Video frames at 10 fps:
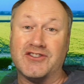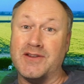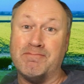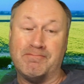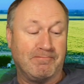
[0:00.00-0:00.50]

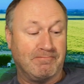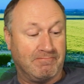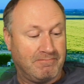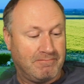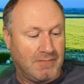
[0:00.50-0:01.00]
them.
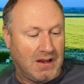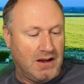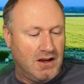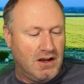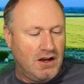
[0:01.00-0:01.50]

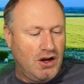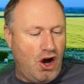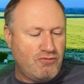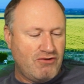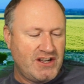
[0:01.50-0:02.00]

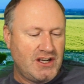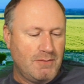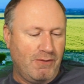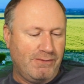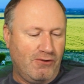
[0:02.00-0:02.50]
Operating
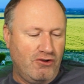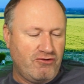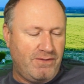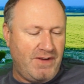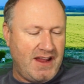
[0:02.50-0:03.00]
above 400
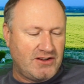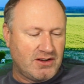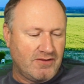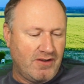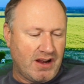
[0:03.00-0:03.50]
feet.
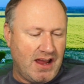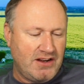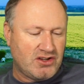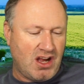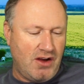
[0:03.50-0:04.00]
Okay,
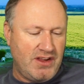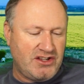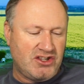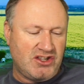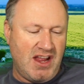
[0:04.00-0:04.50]
so this
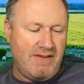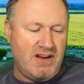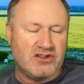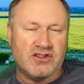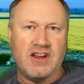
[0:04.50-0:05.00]
is
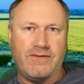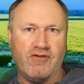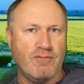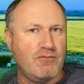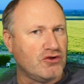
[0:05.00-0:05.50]
serious. If
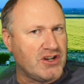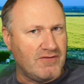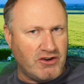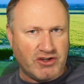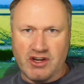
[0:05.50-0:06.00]
you're a
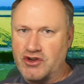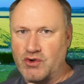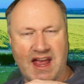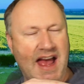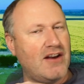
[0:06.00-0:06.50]
multi-rotor, you
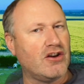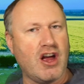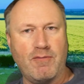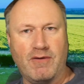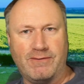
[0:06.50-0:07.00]
cannot go
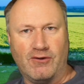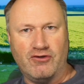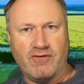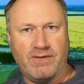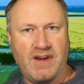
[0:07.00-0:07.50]
above
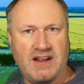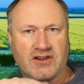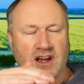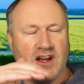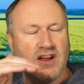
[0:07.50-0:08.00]
400 feet.
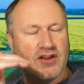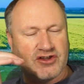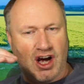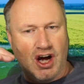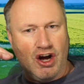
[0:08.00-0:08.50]
There's a
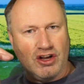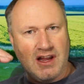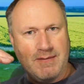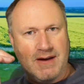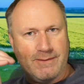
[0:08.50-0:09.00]
hard
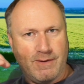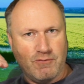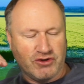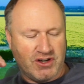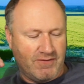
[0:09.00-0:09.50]
limit for
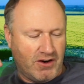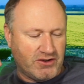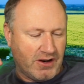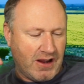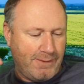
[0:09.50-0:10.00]

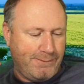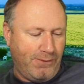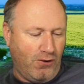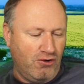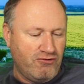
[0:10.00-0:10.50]
multi-rotor. Okay,
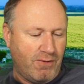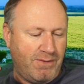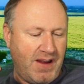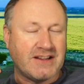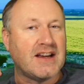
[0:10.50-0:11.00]
400
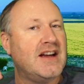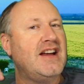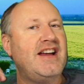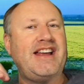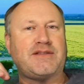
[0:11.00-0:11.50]
feet.
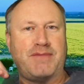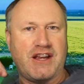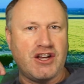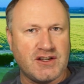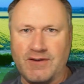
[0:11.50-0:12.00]
It's
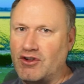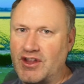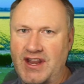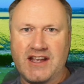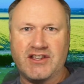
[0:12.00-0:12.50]
because of all the
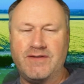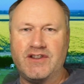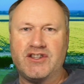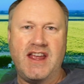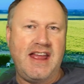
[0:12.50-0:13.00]

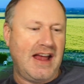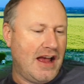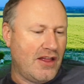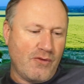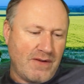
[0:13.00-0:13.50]
negativity
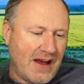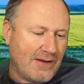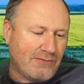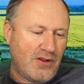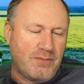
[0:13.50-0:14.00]
that we've had
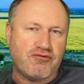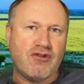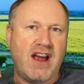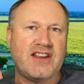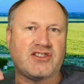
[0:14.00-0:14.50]
from the
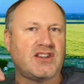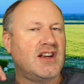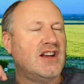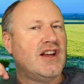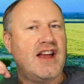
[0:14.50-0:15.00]
press.
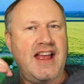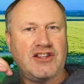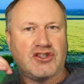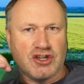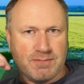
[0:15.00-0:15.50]
It's
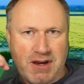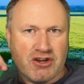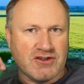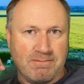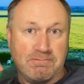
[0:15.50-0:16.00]
just
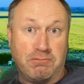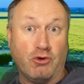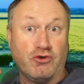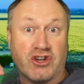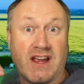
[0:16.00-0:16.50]
because of
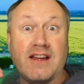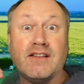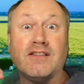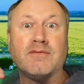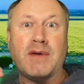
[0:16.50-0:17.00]
bullshit,
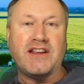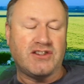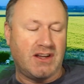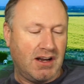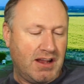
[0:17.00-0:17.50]

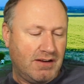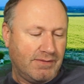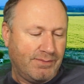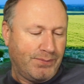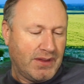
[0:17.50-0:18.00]
basically.
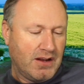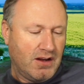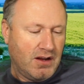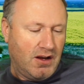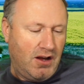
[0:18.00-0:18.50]

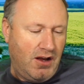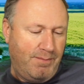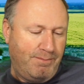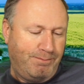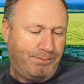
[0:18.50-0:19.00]

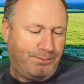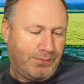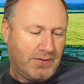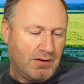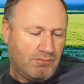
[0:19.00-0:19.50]

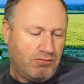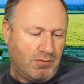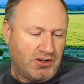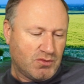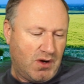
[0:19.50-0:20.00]
Probably
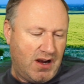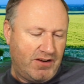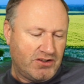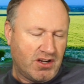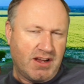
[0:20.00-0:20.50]
swearing
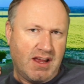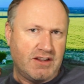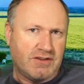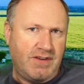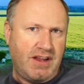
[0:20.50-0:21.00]
is going to get
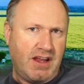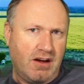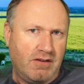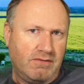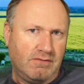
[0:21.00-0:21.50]
this
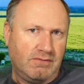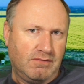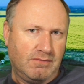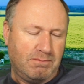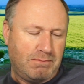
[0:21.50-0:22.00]
video
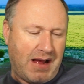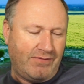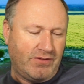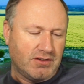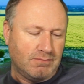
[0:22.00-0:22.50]

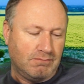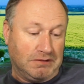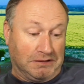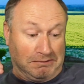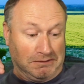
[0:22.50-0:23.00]
banned.
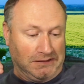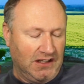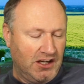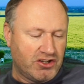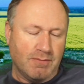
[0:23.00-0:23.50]

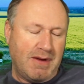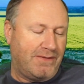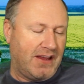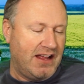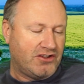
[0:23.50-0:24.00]
It's not made for
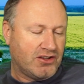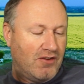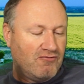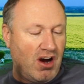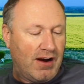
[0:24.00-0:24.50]
kids.
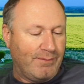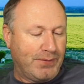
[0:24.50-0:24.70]
Right.